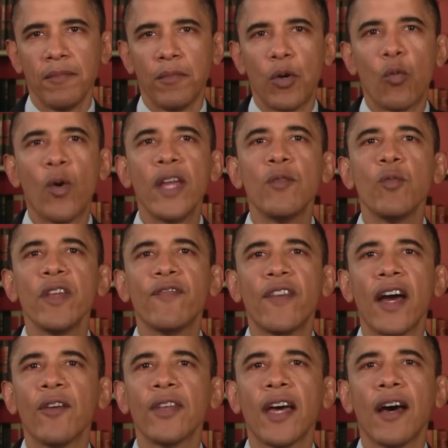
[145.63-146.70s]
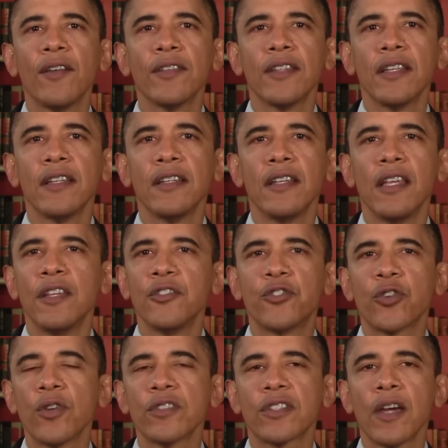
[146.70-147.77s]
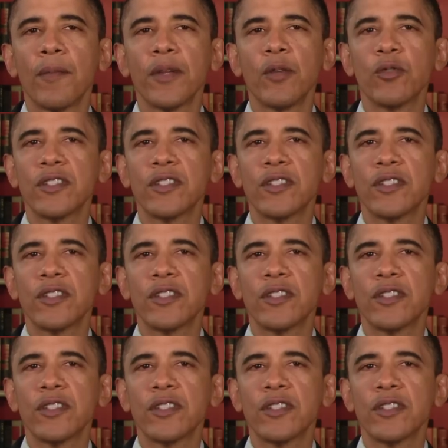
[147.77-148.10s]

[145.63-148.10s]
But when we found out that an insurance company